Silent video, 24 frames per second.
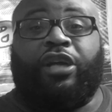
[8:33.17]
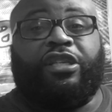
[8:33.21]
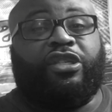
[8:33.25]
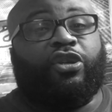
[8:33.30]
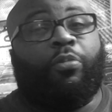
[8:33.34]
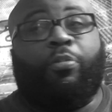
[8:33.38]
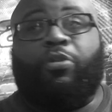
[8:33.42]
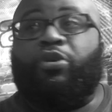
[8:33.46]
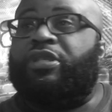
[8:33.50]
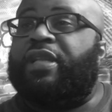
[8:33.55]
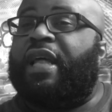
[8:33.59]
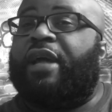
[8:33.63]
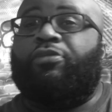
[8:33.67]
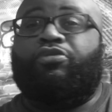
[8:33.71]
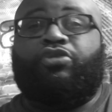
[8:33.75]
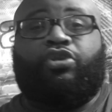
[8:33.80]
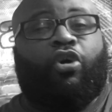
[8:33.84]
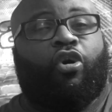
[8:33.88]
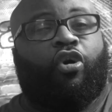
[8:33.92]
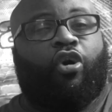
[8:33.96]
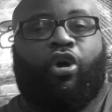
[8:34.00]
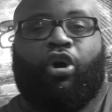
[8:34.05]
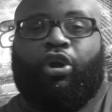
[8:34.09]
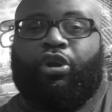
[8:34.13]
It's almost like what's
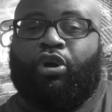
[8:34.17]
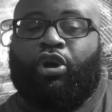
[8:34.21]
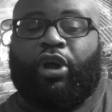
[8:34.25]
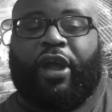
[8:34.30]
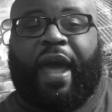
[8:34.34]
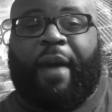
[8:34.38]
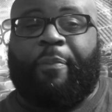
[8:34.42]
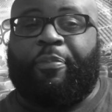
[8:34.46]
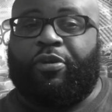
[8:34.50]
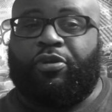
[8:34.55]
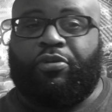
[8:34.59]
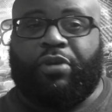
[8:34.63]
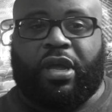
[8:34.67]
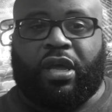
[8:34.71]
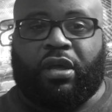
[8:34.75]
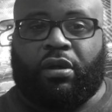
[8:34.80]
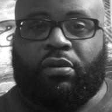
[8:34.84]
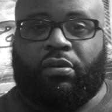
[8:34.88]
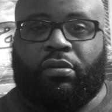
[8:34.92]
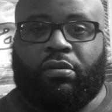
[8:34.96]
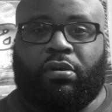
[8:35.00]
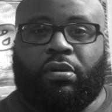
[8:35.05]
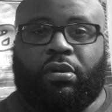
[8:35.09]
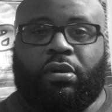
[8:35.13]
going on Capitol
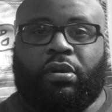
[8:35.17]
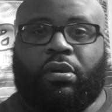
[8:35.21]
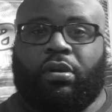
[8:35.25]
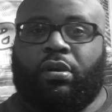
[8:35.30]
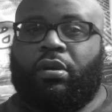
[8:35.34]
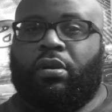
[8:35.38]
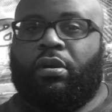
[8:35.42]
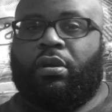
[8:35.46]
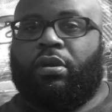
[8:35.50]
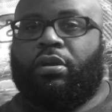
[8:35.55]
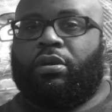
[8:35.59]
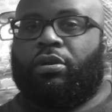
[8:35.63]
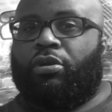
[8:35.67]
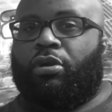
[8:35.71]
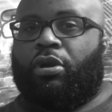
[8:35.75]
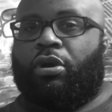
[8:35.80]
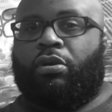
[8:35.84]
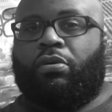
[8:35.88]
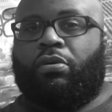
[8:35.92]
Hill. We